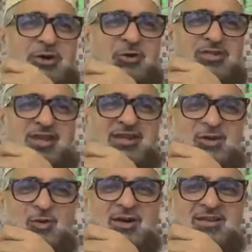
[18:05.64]

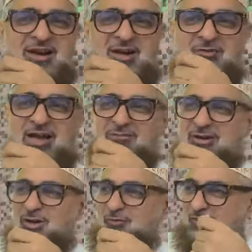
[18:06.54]
Muhyiddin? You are the
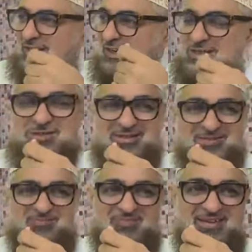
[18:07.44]
reviver of the
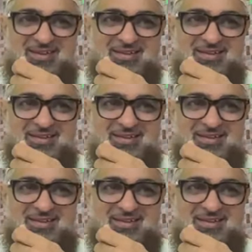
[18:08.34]
religion.